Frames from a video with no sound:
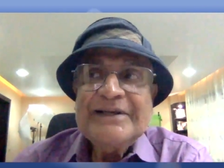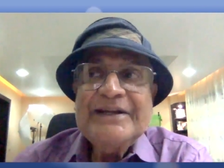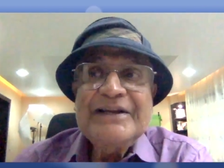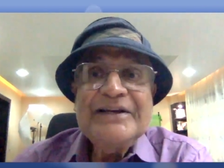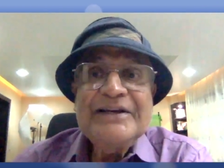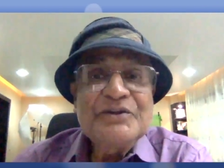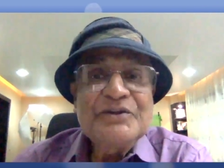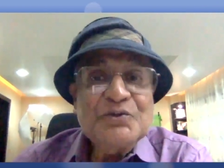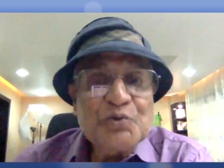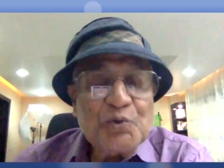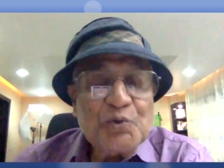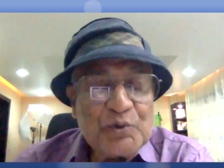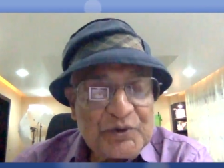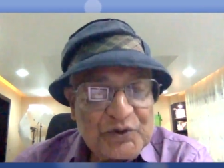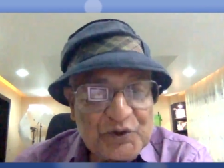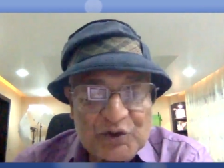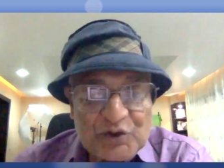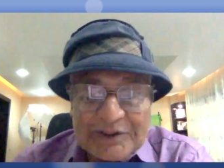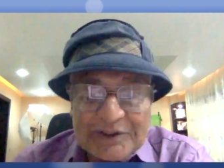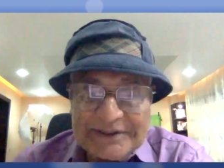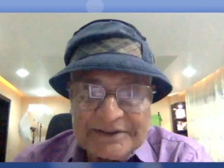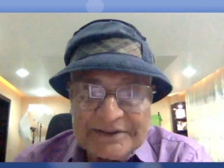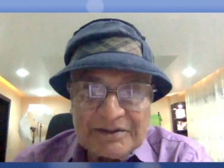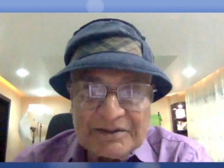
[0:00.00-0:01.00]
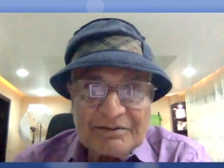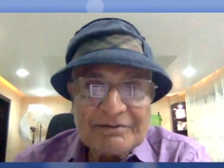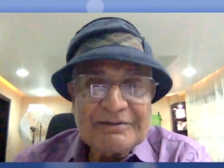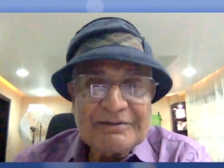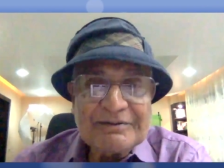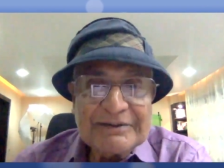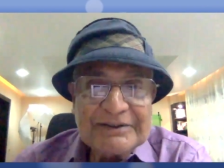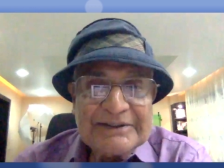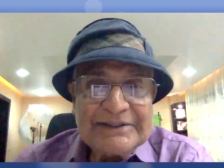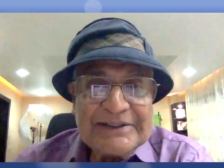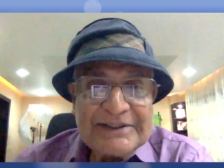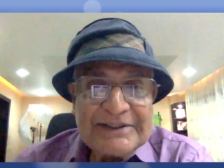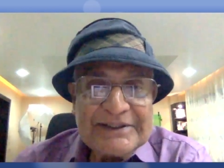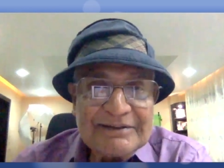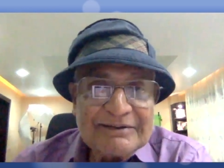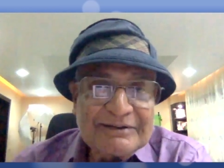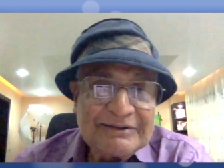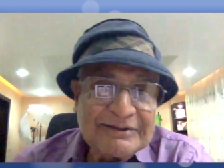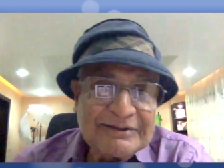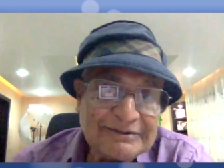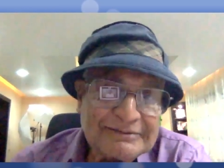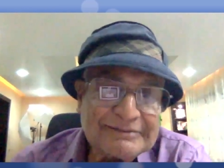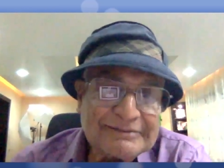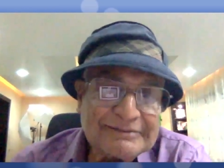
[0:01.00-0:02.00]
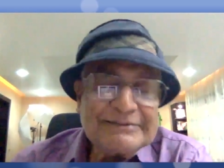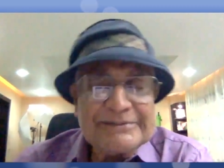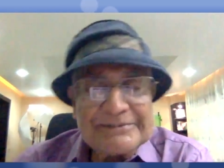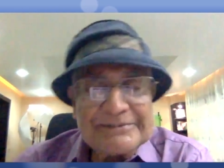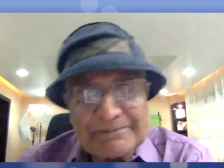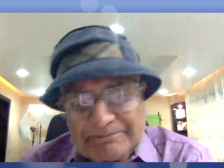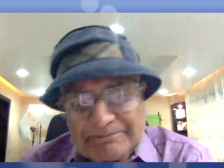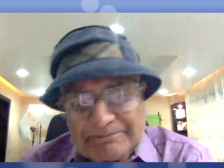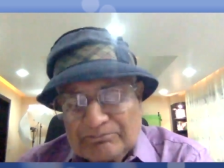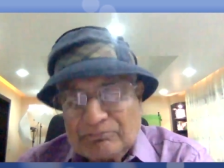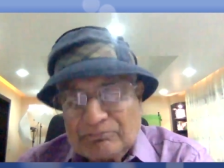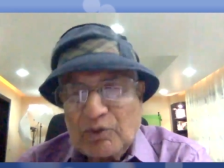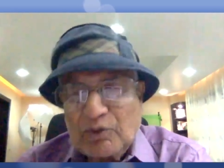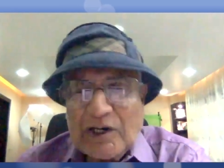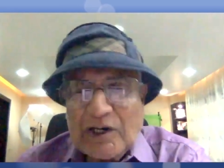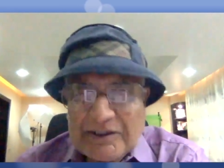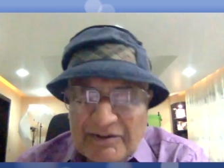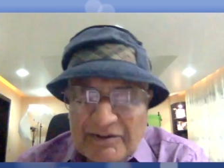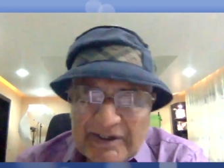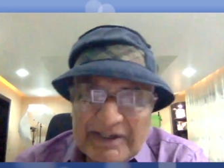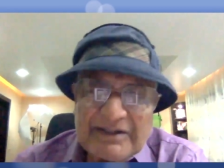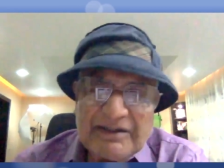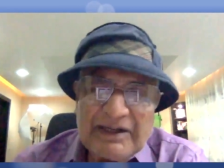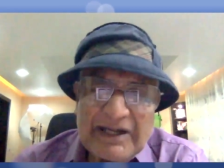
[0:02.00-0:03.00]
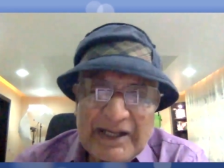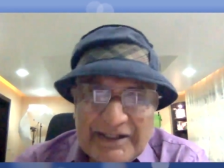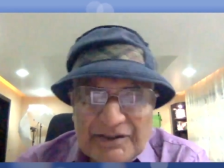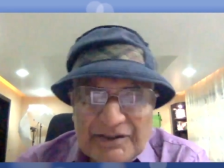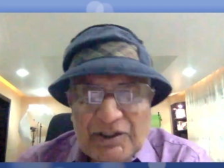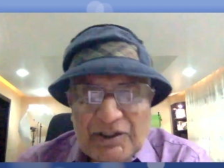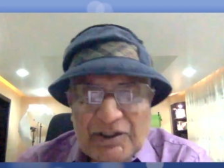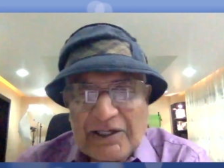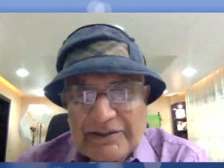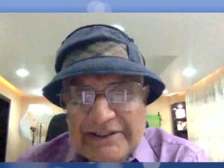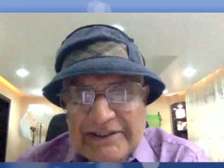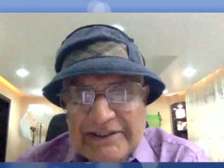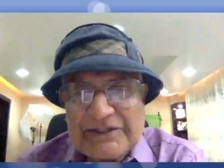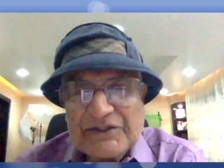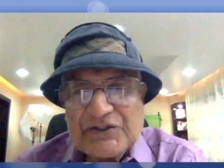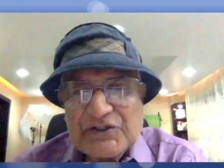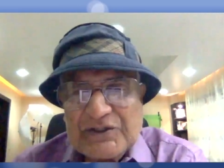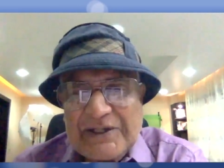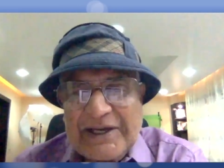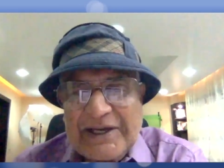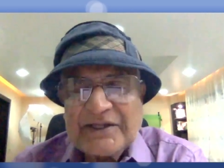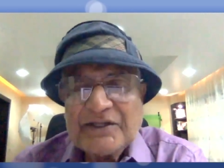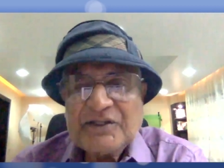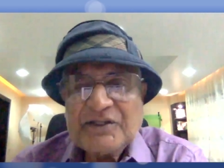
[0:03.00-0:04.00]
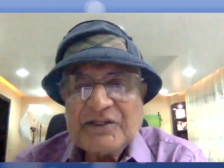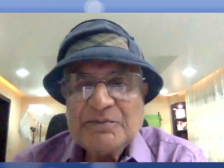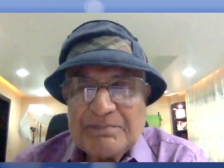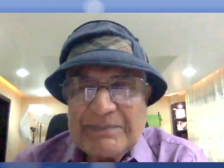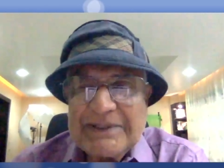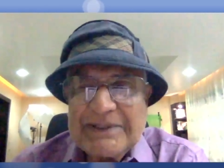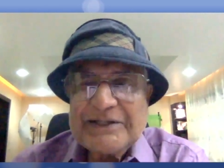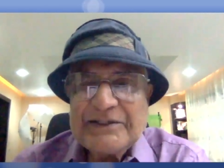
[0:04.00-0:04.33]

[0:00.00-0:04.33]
intuition, borderline on insight,